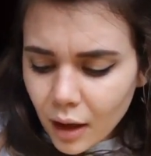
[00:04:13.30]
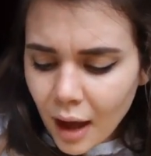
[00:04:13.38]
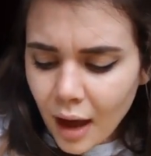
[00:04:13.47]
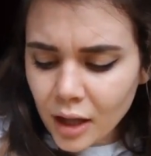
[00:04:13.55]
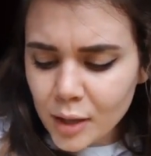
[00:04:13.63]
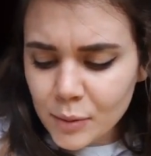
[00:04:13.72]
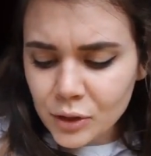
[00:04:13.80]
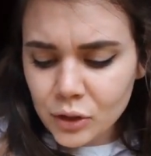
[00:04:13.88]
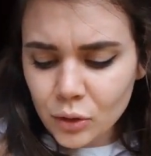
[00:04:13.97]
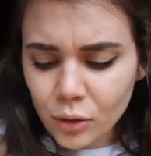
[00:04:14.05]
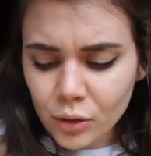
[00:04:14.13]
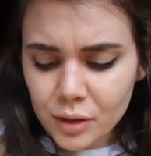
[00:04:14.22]

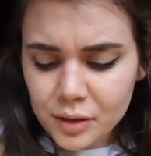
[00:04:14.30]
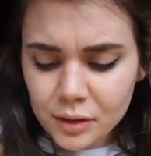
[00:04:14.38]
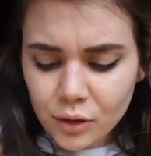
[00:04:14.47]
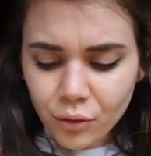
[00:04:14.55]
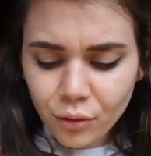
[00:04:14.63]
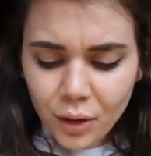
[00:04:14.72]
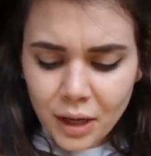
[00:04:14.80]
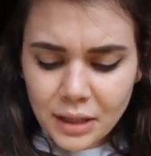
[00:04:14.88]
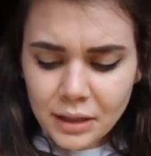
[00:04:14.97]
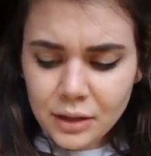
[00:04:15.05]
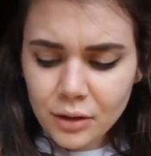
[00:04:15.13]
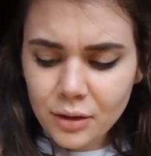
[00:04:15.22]
Alamosaurus
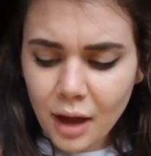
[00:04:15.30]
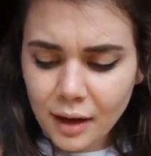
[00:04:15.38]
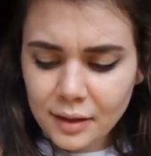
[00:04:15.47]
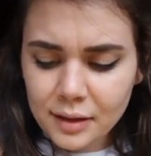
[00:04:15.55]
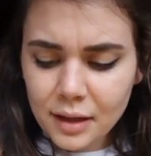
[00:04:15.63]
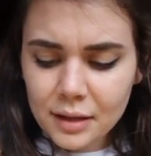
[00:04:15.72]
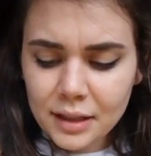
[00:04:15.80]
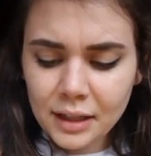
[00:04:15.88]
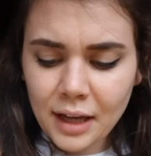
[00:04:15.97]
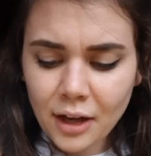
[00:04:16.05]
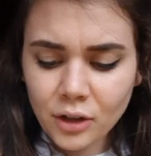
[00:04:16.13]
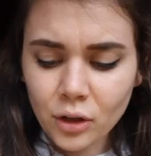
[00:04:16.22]
craned their necks to
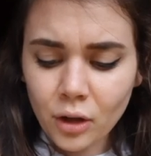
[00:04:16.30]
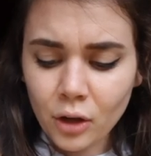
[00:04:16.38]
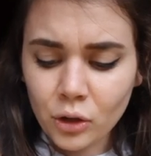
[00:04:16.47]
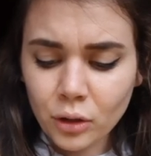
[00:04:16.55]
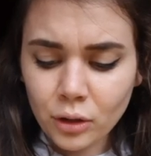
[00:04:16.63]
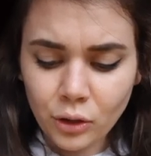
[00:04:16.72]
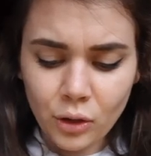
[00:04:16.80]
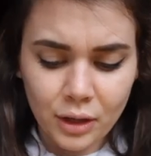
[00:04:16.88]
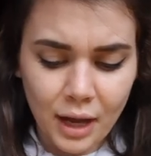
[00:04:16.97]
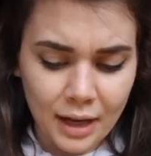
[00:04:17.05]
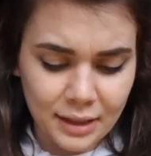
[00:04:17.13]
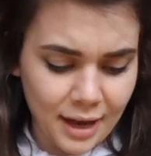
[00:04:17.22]
get a good
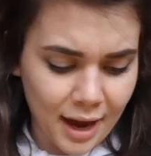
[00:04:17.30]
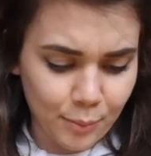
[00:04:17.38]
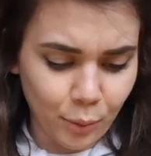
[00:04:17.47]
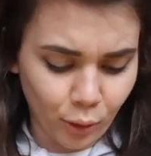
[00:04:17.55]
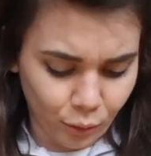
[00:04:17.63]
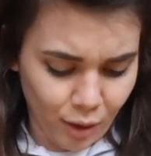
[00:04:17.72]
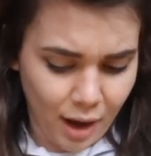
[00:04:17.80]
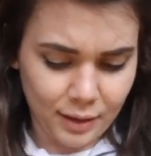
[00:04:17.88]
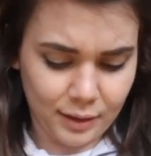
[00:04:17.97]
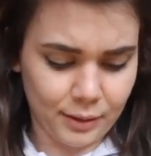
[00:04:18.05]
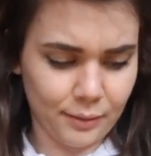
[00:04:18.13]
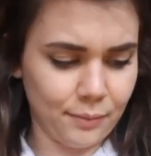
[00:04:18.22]
look at Tadpole
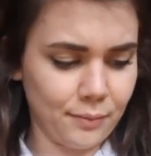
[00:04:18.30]
Rex.